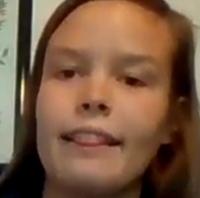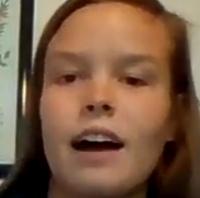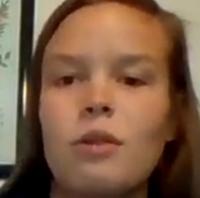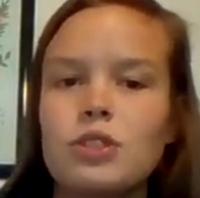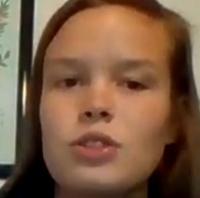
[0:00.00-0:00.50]

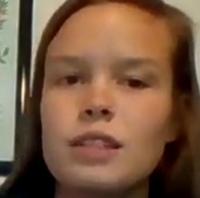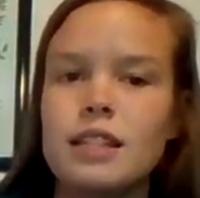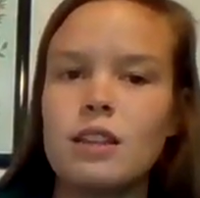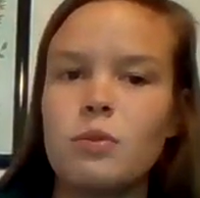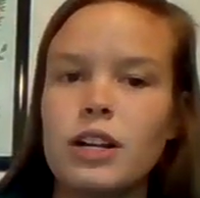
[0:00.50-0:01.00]
I want you to
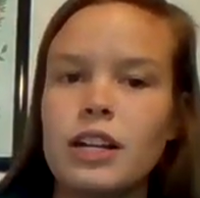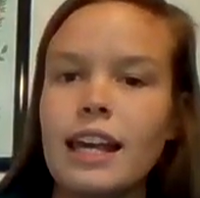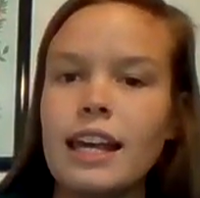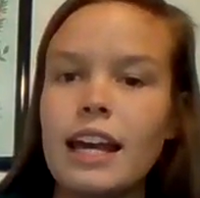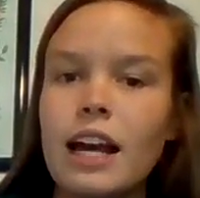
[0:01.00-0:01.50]
say the word
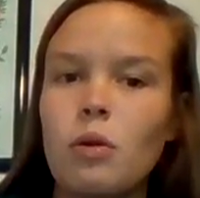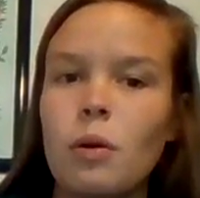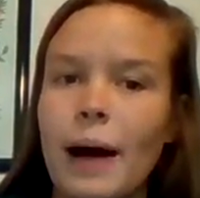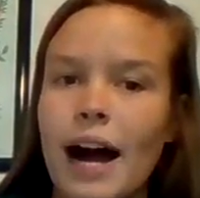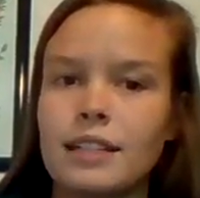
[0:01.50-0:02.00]

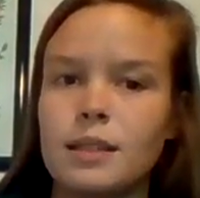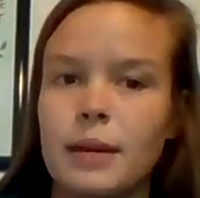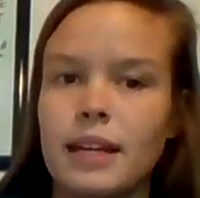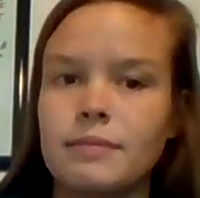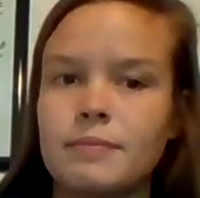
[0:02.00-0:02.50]
equal back to
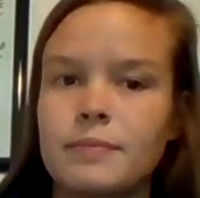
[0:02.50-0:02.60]
me.